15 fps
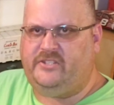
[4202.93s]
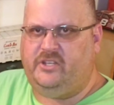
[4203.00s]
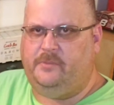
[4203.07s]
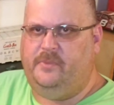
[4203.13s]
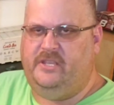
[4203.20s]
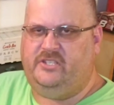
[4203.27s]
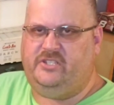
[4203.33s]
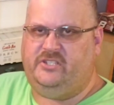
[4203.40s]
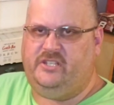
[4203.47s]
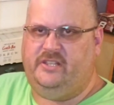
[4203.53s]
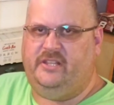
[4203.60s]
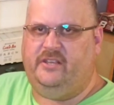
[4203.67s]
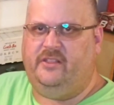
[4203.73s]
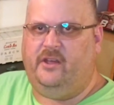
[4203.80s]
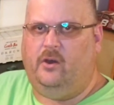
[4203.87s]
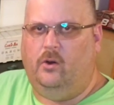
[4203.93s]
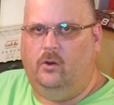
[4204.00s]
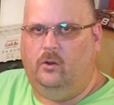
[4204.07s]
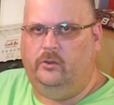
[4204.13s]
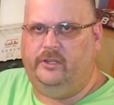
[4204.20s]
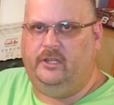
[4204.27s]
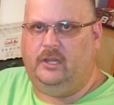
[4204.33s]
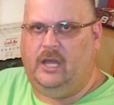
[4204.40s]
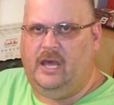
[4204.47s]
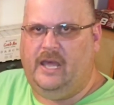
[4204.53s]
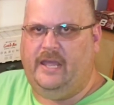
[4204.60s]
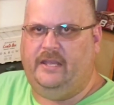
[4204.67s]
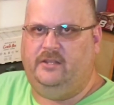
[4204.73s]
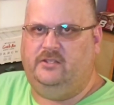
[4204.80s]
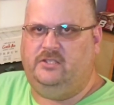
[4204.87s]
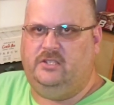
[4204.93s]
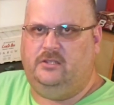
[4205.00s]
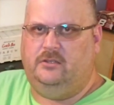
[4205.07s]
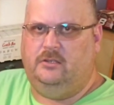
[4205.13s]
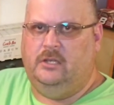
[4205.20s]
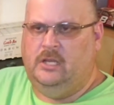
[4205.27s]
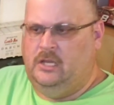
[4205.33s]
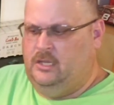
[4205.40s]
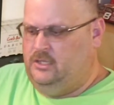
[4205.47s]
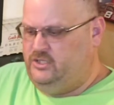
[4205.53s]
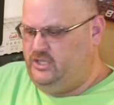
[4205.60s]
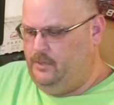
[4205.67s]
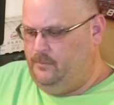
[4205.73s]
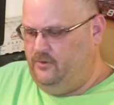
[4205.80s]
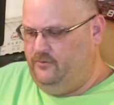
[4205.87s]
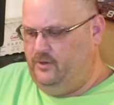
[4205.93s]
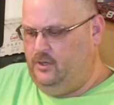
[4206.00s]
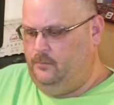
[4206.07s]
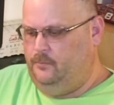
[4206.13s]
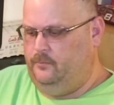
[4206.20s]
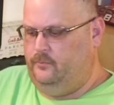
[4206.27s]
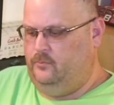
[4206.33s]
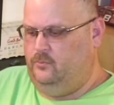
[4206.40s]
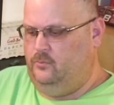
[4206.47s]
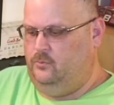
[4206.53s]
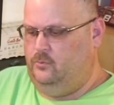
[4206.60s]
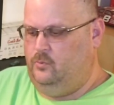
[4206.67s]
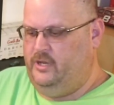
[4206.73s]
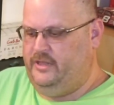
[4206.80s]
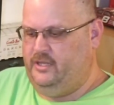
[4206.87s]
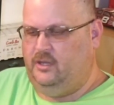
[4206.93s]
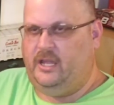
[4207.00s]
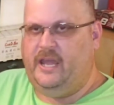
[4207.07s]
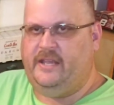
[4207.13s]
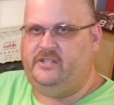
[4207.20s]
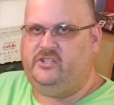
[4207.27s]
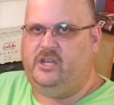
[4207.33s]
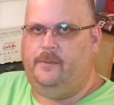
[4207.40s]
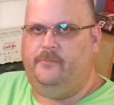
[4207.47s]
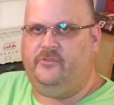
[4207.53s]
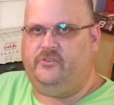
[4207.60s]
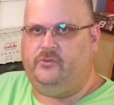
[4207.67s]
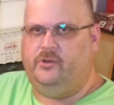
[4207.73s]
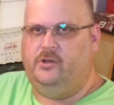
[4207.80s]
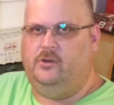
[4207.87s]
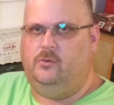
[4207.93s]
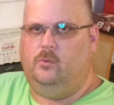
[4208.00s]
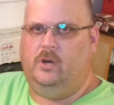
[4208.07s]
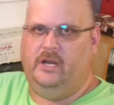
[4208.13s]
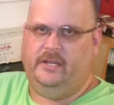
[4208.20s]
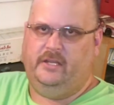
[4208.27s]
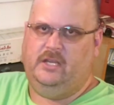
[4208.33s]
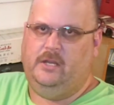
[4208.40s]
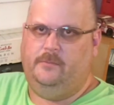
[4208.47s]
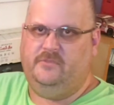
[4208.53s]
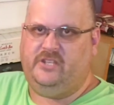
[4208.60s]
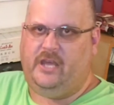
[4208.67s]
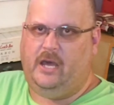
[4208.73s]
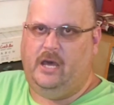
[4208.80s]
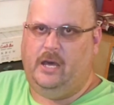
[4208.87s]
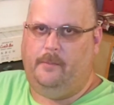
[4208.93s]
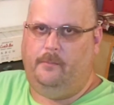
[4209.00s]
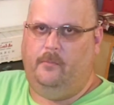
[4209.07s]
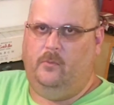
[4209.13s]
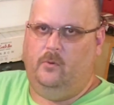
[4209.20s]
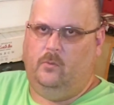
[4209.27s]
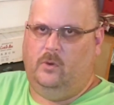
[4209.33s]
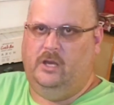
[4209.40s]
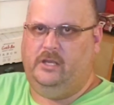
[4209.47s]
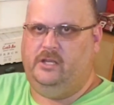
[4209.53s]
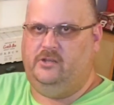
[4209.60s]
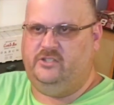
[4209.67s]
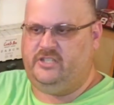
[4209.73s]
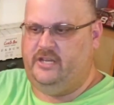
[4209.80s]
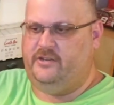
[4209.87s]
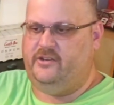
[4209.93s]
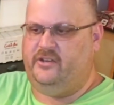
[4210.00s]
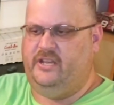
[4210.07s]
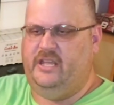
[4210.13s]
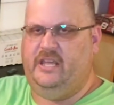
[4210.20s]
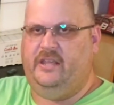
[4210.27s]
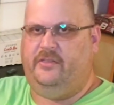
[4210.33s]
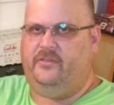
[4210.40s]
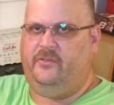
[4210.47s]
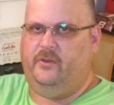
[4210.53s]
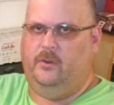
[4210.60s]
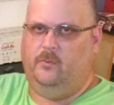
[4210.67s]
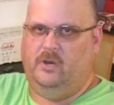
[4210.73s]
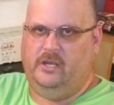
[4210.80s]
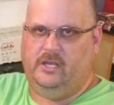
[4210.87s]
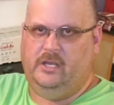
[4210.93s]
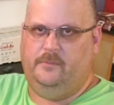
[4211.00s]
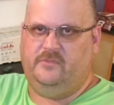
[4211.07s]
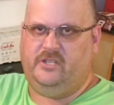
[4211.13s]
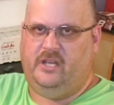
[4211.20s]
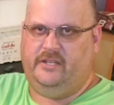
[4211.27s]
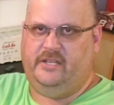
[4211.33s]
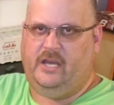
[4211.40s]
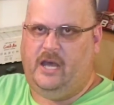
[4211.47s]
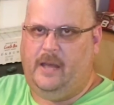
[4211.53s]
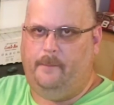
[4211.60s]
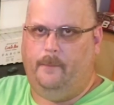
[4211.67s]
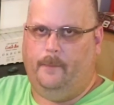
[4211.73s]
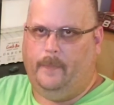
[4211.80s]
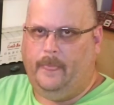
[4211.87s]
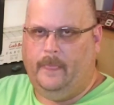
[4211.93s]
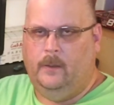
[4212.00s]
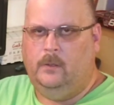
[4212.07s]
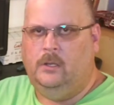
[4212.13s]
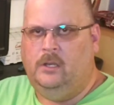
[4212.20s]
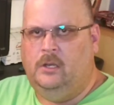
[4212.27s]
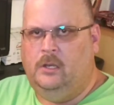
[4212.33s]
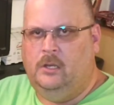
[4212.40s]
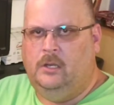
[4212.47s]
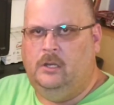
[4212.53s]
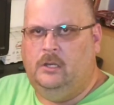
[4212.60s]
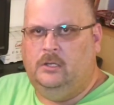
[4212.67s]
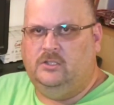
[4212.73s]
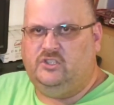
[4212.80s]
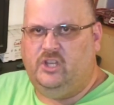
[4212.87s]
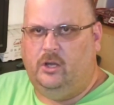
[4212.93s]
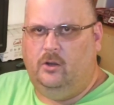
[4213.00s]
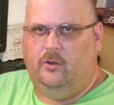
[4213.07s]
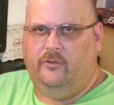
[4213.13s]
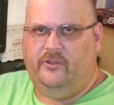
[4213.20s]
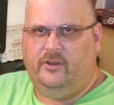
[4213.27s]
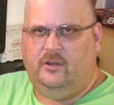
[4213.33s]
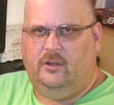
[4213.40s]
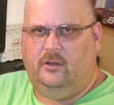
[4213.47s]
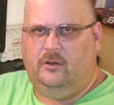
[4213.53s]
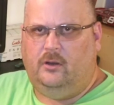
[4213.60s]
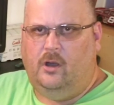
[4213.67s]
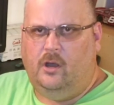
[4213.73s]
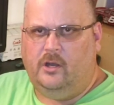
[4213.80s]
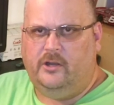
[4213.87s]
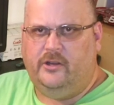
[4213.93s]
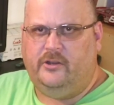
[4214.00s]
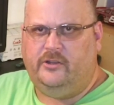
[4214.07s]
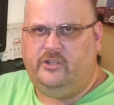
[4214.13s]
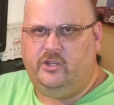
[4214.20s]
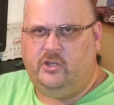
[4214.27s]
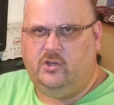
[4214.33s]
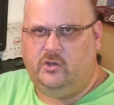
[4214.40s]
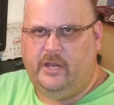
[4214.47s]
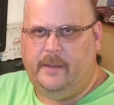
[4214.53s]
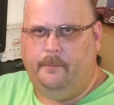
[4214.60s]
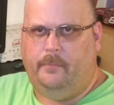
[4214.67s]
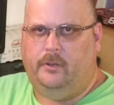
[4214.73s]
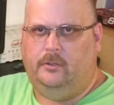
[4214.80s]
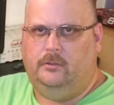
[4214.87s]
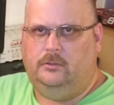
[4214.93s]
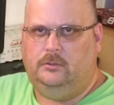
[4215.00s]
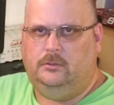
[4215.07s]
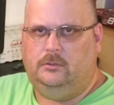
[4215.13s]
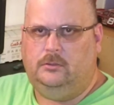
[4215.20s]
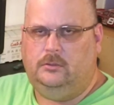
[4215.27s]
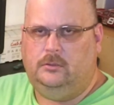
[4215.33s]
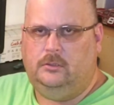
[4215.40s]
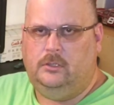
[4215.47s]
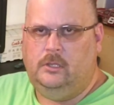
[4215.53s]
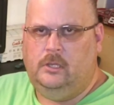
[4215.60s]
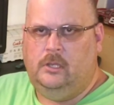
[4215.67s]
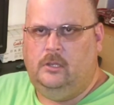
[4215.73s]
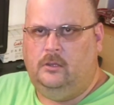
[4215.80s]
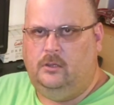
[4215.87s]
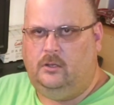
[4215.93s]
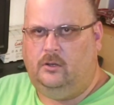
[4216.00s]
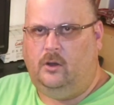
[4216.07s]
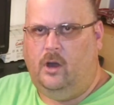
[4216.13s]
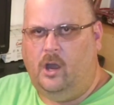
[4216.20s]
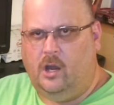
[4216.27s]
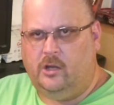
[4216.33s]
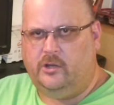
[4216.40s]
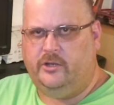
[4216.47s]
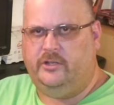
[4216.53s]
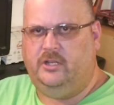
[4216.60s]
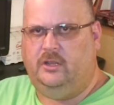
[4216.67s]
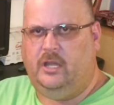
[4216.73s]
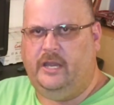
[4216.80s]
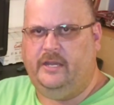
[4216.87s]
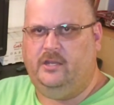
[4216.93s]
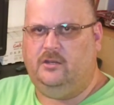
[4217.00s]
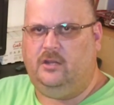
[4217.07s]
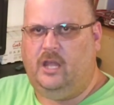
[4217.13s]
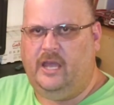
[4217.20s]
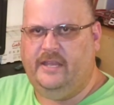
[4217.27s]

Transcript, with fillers: in there that hold the lines. Some of them, when the lines come through, one comes up, one goes underneath, and one comes on top. So they're a little harder to crimp, a little harder to line your lines up.